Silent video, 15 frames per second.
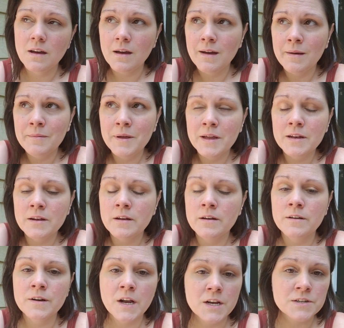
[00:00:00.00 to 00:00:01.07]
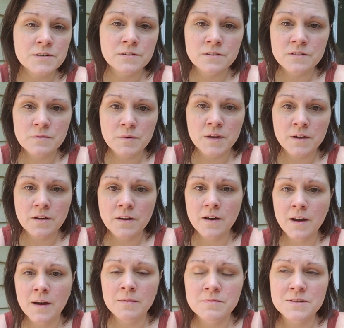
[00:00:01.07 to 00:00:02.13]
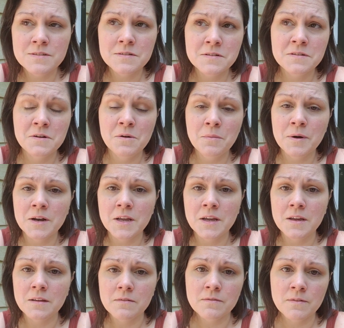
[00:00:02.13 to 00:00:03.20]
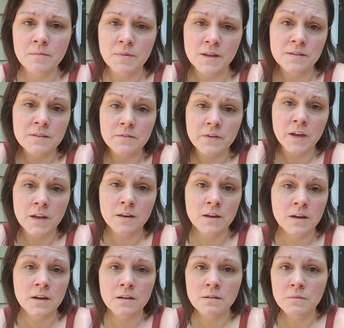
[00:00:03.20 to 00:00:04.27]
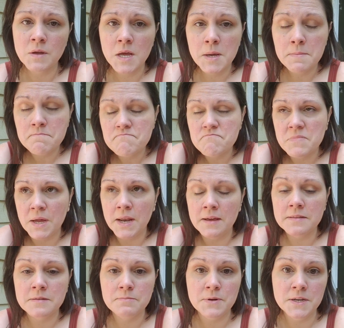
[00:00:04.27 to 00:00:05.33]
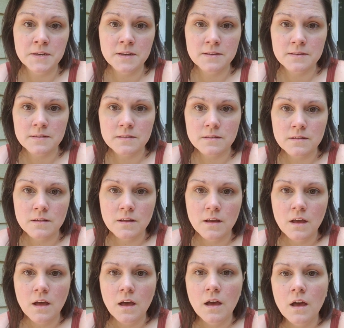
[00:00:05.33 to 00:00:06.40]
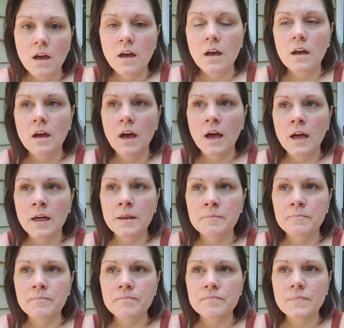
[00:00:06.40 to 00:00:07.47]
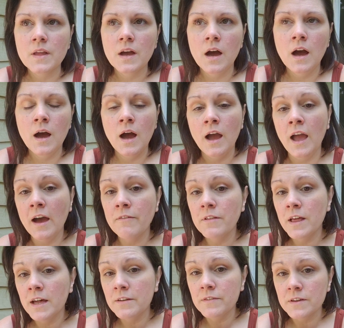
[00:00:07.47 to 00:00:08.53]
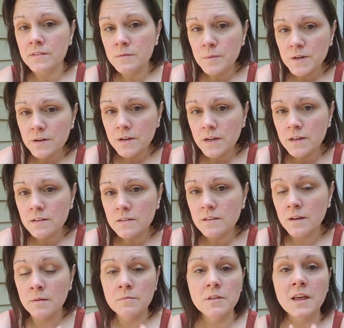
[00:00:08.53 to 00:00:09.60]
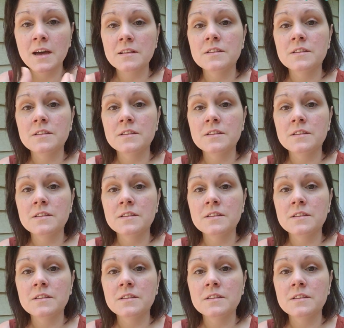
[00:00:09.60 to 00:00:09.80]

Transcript: I'm not an international speaker. I'm just a nobody from Pennsylvania that has opinions. And I have a lot of experience, and I'm glad